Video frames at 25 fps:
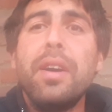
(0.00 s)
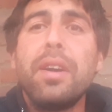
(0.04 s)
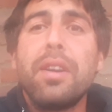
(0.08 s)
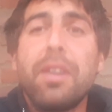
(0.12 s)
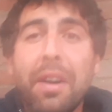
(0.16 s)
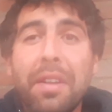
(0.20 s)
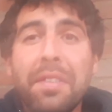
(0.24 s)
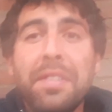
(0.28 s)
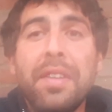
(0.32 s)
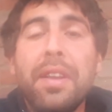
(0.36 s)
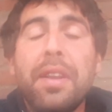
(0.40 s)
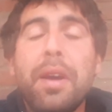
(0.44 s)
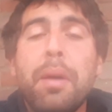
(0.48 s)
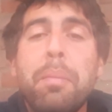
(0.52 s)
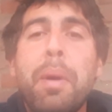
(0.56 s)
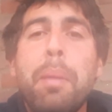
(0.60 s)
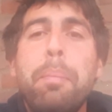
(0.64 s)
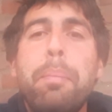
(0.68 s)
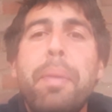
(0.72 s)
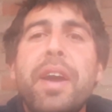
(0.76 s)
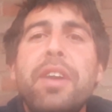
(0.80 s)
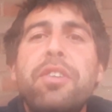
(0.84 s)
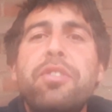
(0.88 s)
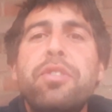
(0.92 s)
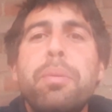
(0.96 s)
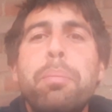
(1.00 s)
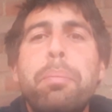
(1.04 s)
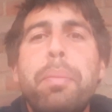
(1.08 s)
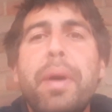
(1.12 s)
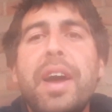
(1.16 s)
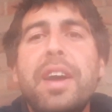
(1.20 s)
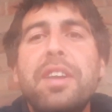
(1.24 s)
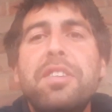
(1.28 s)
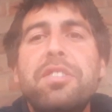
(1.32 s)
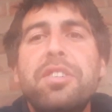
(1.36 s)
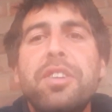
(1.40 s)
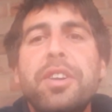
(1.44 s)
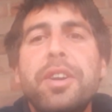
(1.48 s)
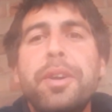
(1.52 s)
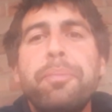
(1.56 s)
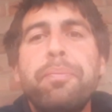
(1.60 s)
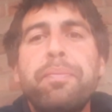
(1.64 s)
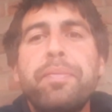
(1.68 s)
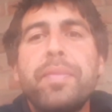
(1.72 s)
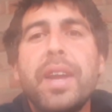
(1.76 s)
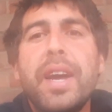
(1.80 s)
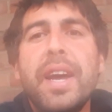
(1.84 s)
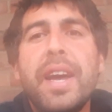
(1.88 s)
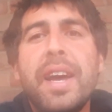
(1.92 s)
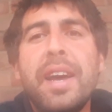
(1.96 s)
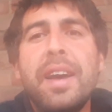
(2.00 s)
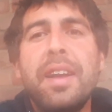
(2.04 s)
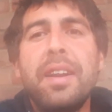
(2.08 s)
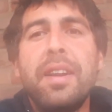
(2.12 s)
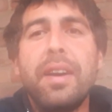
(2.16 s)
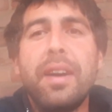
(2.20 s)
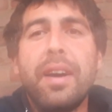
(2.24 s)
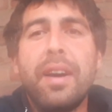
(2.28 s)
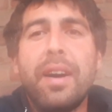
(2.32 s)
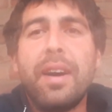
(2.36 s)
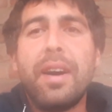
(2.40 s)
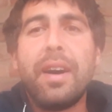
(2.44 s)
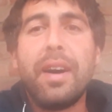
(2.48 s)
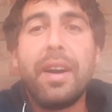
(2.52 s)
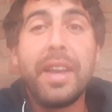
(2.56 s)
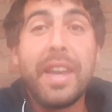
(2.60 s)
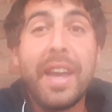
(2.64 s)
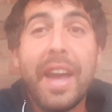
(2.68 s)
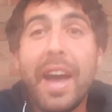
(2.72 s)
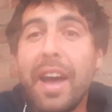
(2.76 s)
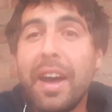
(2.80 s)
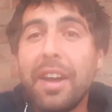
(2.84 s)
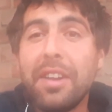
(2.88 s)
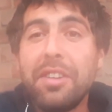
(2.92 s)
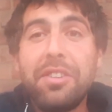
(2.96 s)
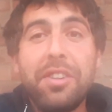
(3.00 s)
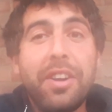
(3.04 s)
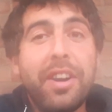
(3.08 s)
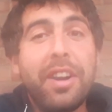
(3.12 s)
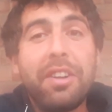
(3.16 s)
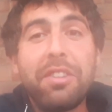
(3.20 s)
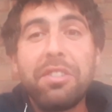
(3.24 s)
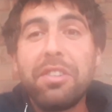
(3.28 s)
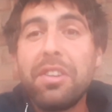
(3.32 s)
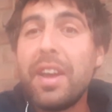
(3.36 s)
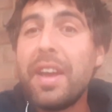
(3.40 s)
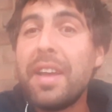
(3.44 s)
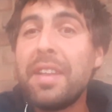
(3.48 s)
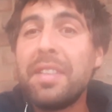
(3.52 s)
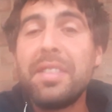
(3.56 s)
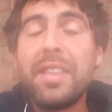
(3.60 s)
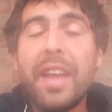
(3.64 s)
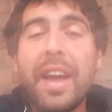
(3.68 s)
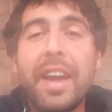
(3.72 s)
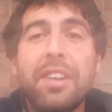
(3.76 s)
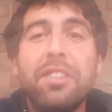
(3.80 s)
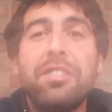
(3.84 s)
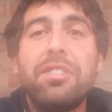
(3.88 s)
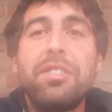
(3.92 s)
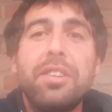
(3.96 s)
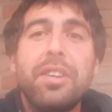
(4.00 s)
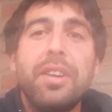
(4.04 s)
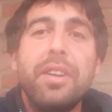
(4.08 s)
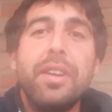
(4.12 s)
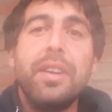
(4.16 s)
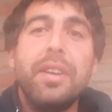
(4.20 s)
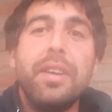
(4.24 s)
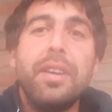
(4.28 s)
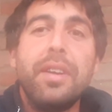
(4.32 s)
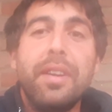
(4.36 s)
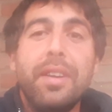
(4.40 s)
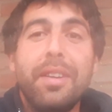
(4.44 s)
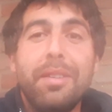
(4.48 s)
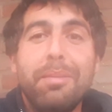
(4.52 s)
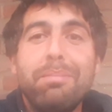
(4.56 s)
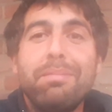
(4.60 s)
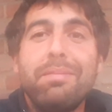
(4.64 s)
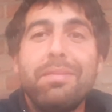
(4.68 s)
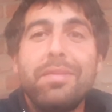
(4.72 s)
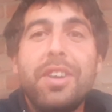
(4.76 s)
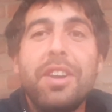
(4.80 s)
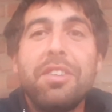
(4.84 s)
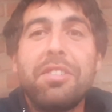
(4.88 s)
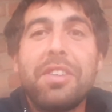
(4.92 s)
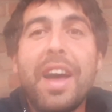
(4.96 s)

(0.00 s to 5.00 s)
content on my Patreon page, and cheers and thanks. Cheers,